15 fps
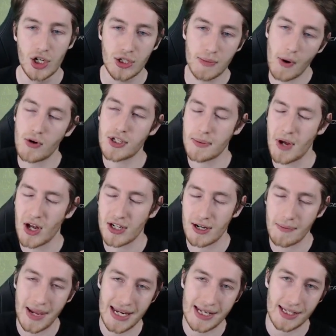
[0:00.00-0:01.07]
Dromoka's Command, an
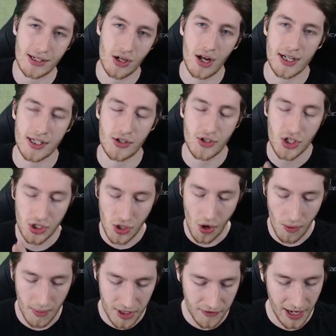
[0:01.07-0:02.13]
amazing card. It's got
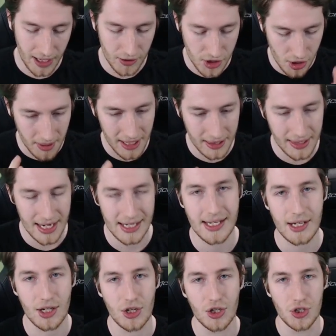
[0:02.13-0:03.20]
so much value, so many things
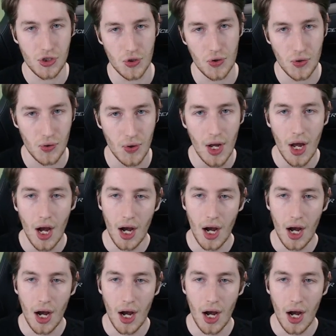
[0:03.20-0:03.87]
it can do.